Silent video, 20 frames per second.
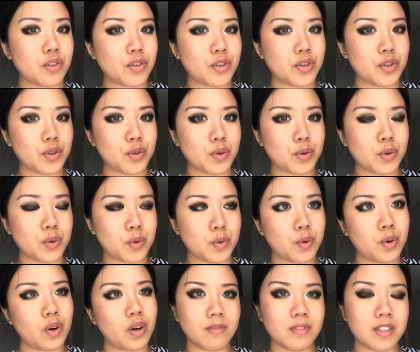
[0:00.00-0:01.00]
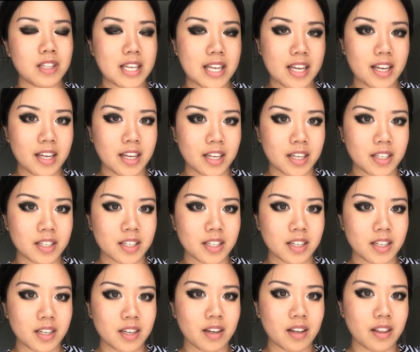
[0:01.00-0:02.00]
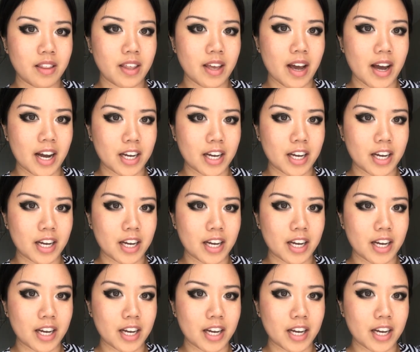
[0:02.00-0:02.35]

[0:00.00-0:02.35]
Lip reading: to lead the